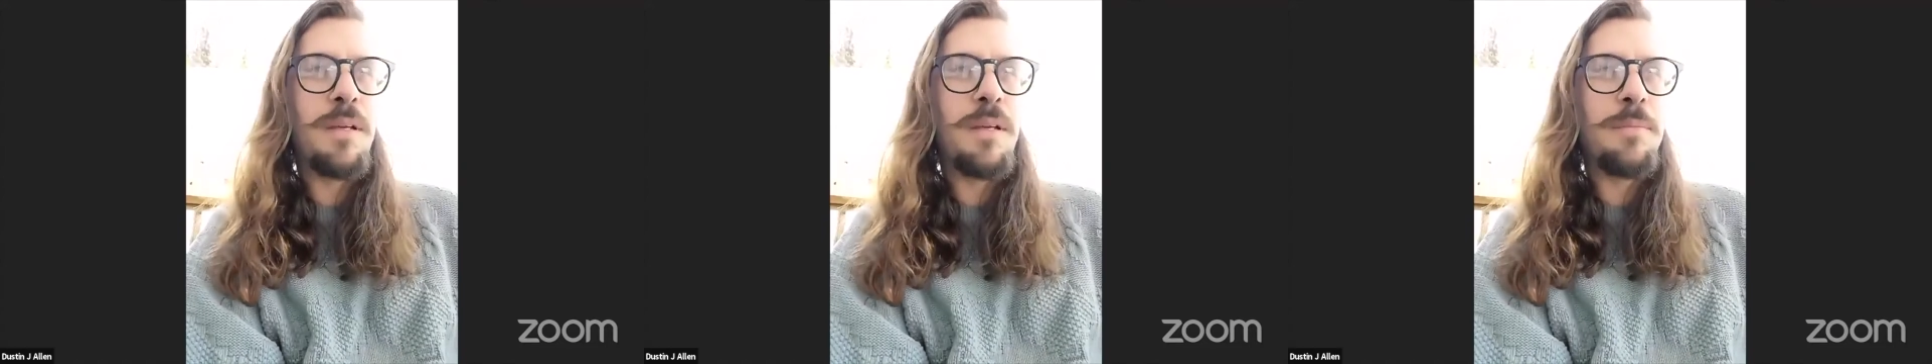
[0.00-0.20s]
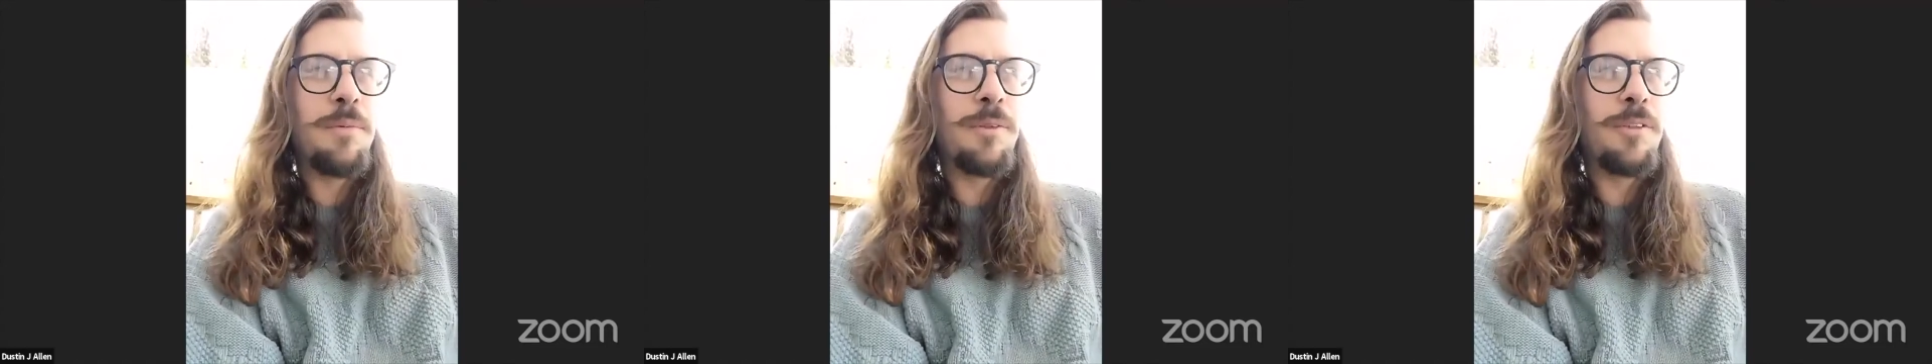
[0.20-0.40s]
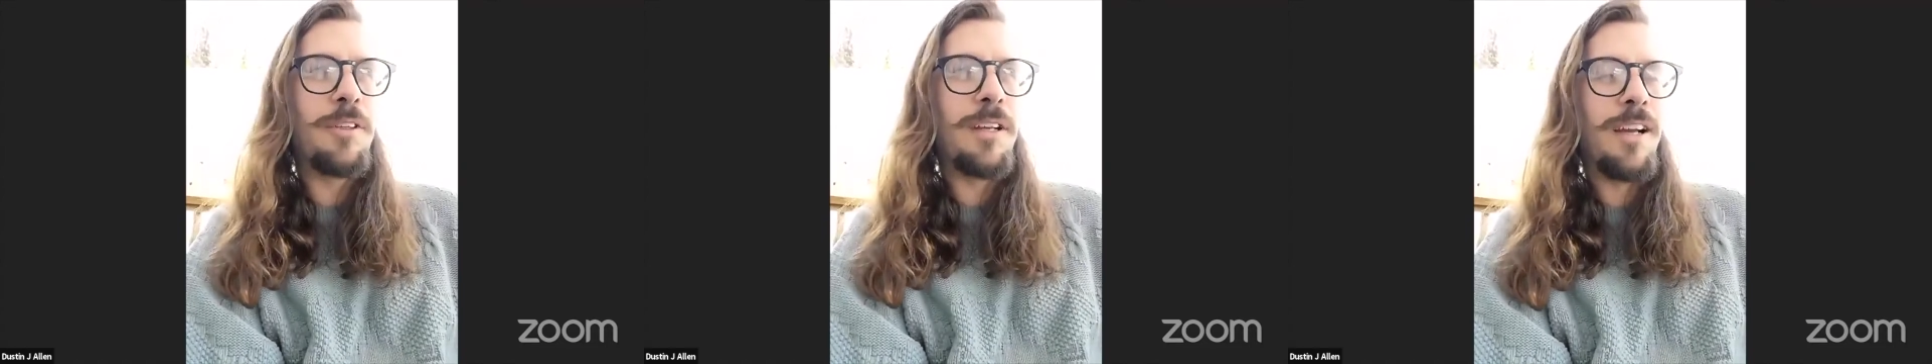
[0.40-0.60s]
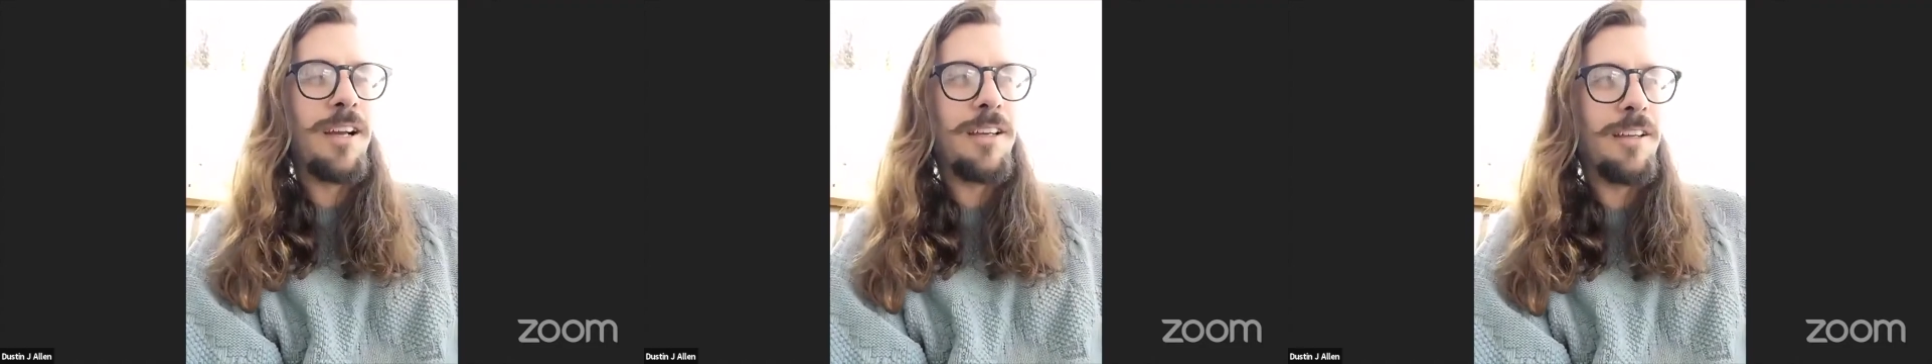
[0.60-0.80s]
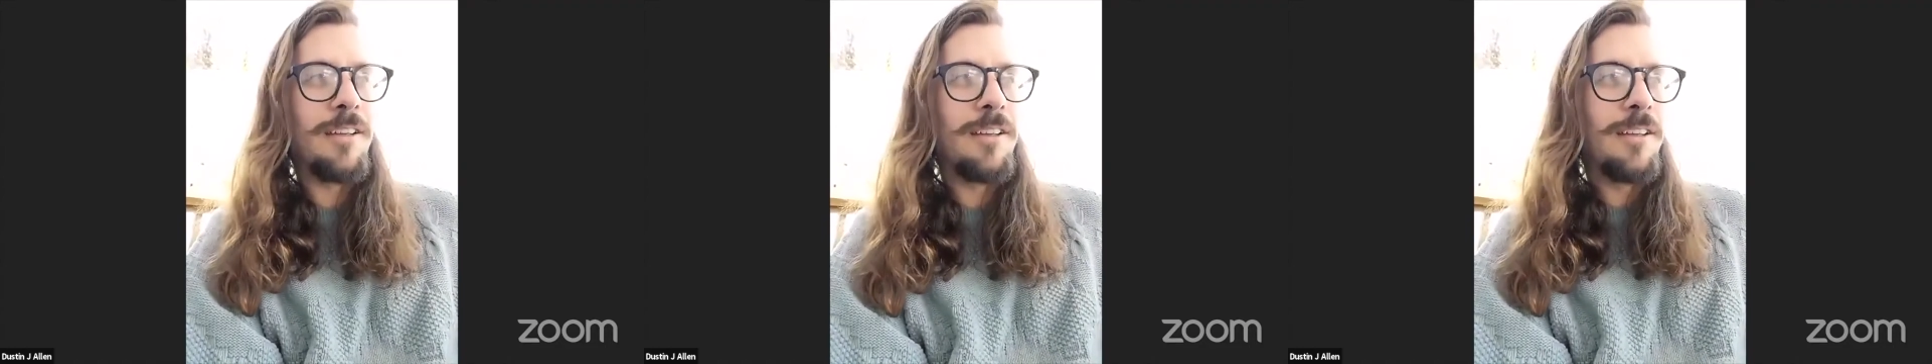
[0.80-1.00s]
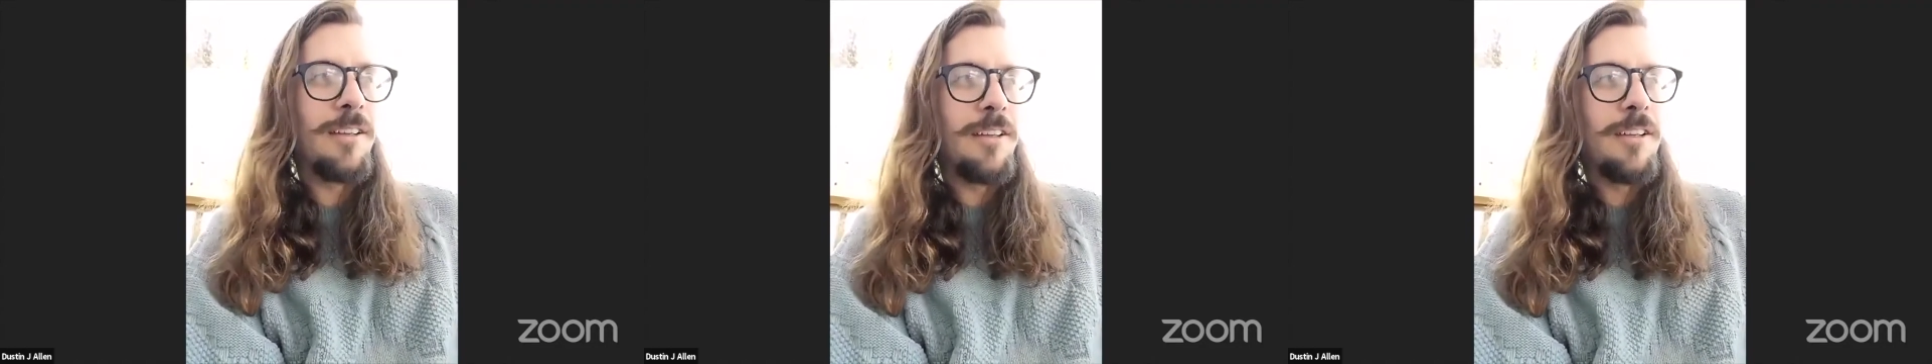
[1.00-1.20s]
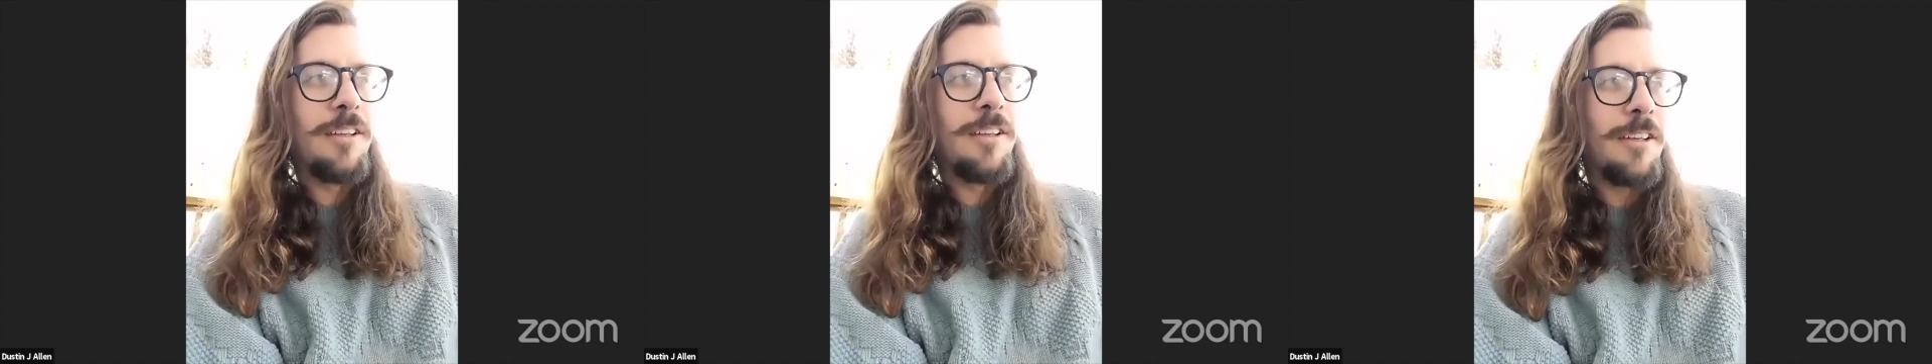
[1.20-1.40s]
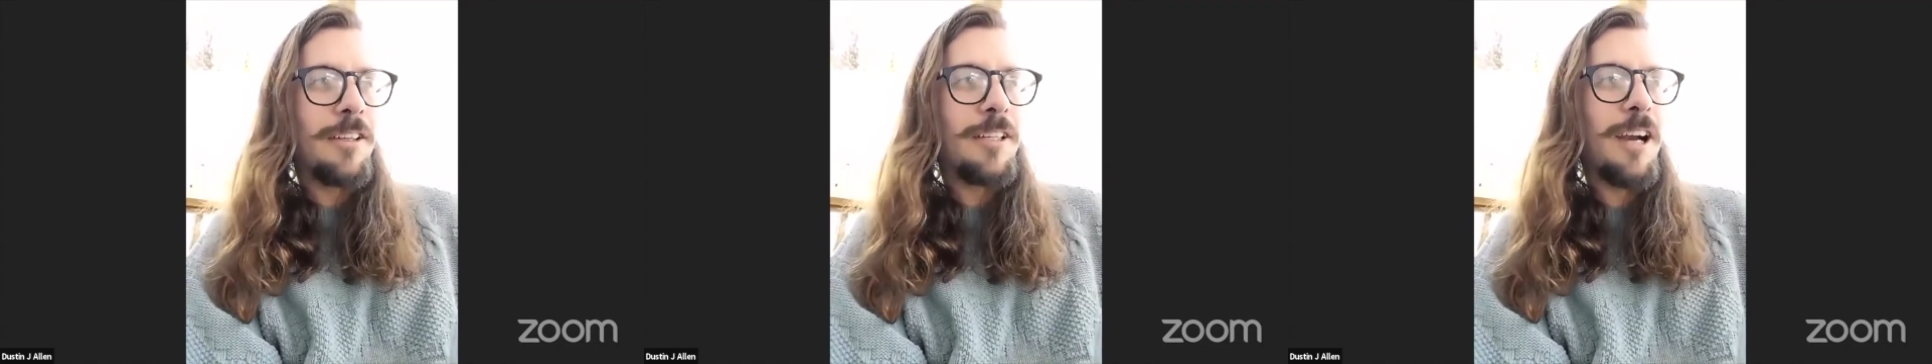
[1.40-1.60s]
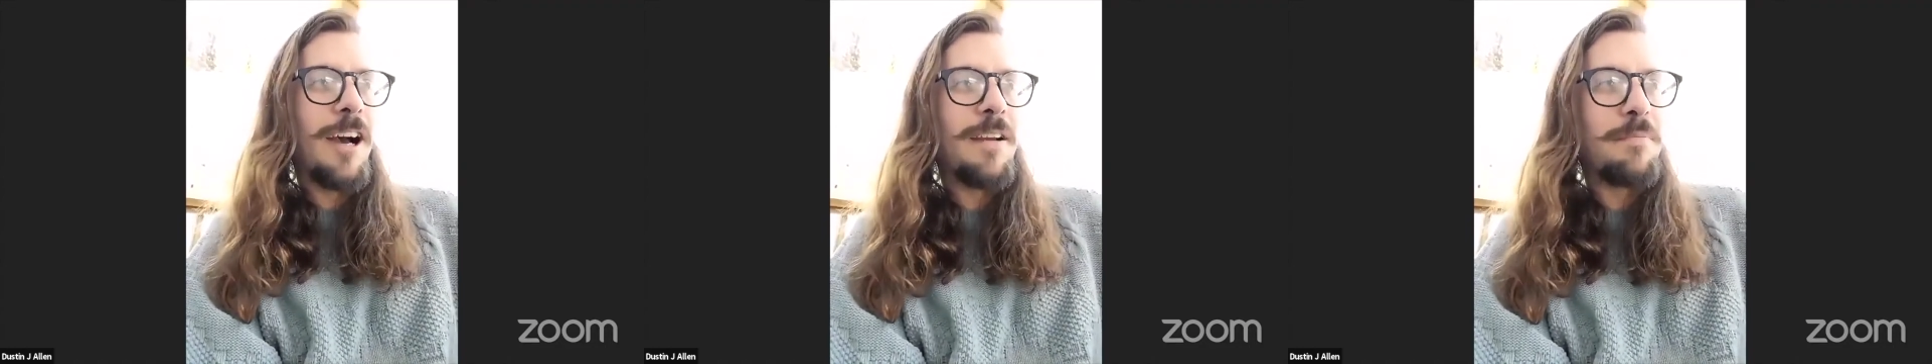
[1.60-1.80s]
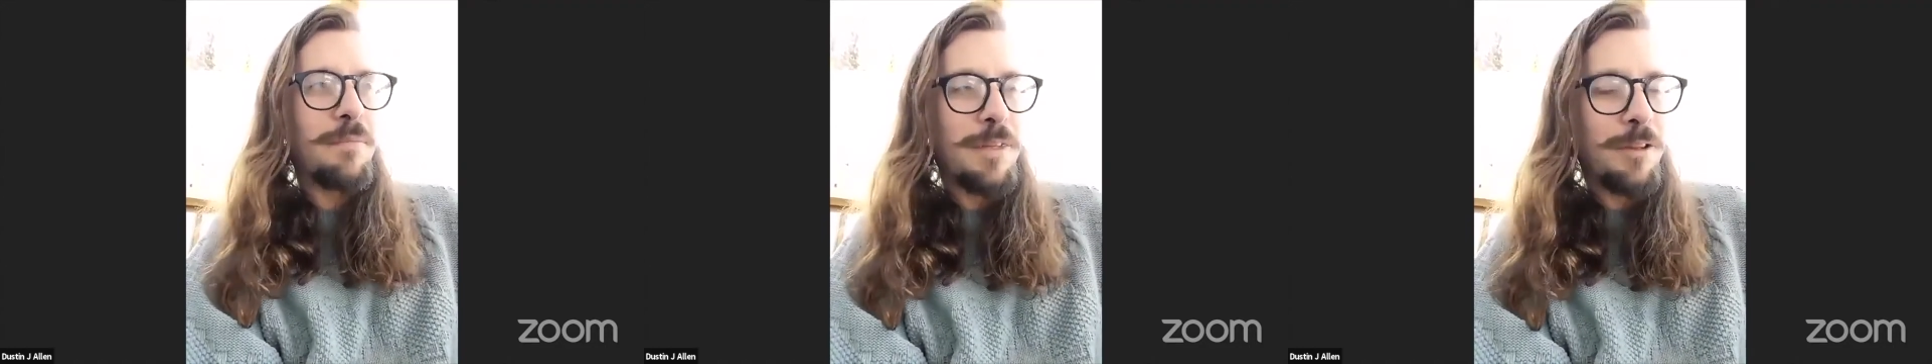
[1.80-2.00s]
people to kind of
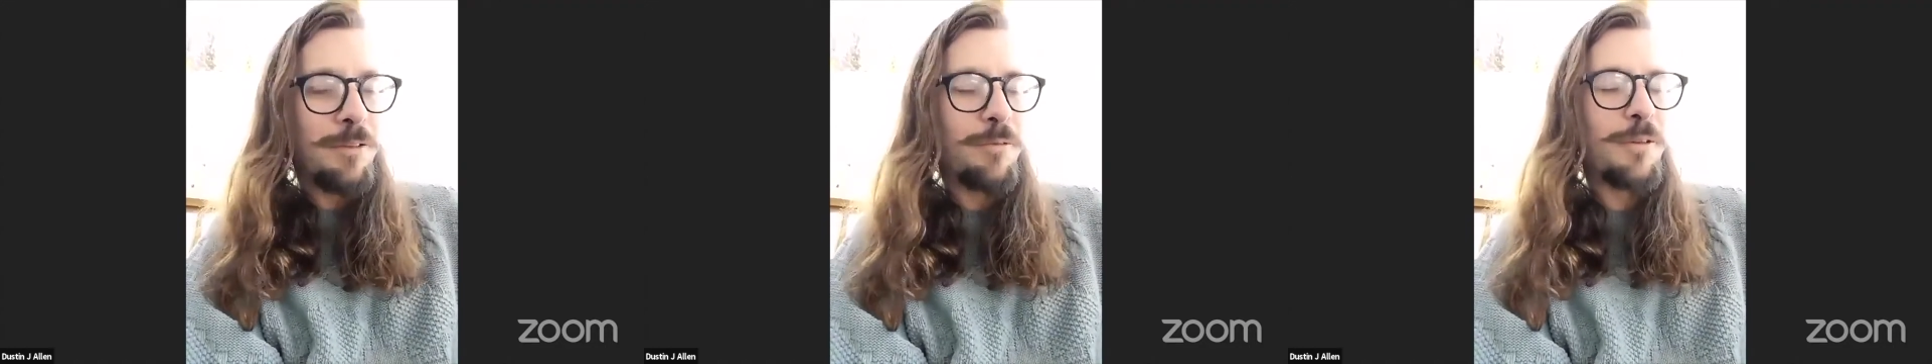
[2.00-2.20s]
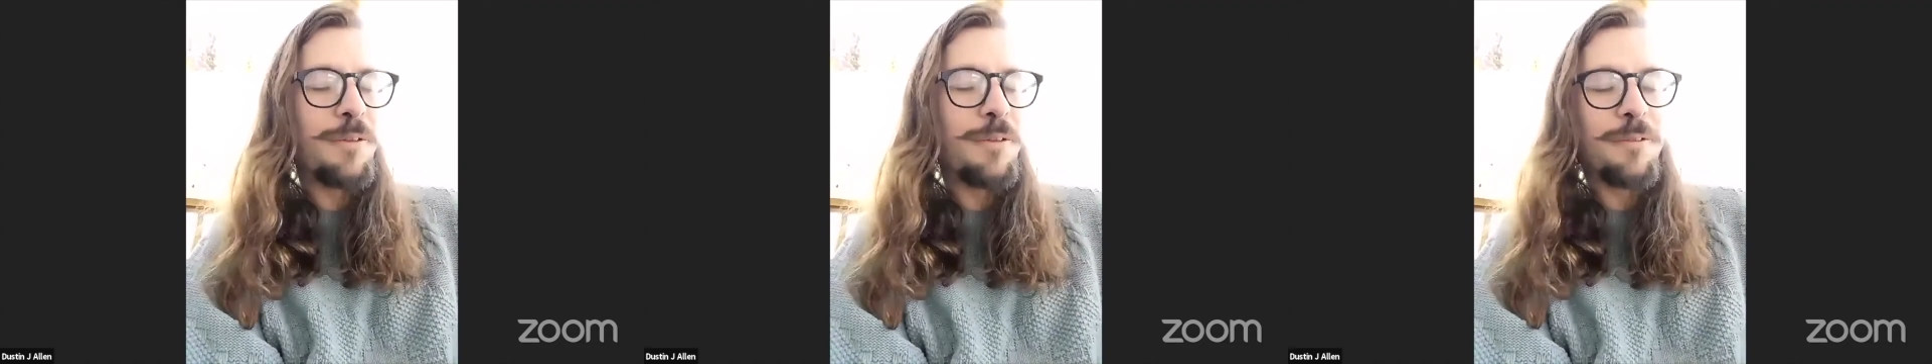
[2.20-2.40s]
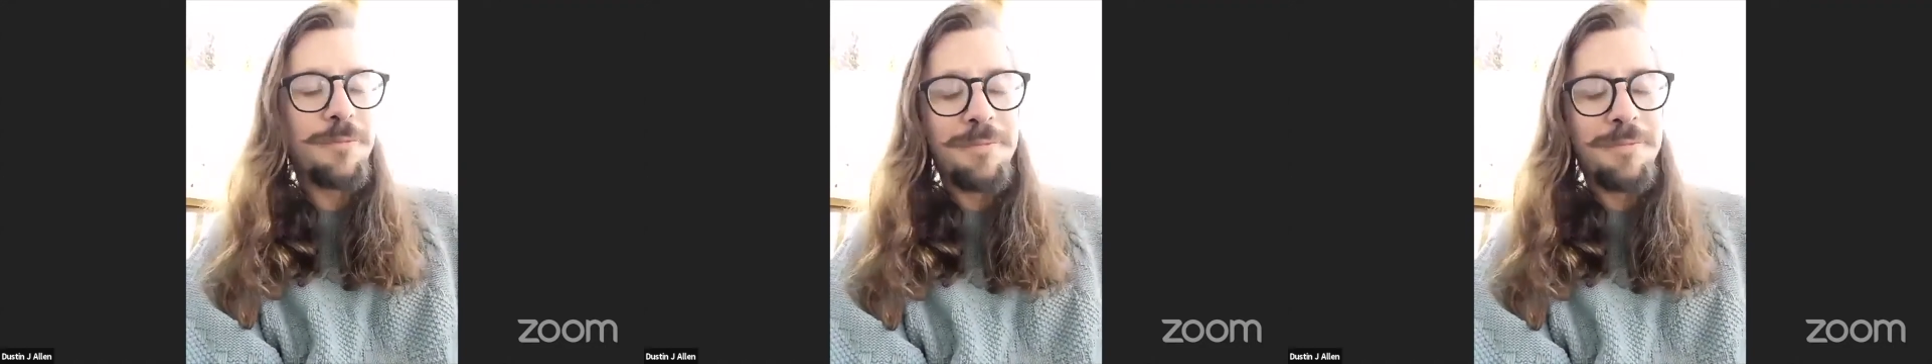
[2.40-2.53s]
guide me through.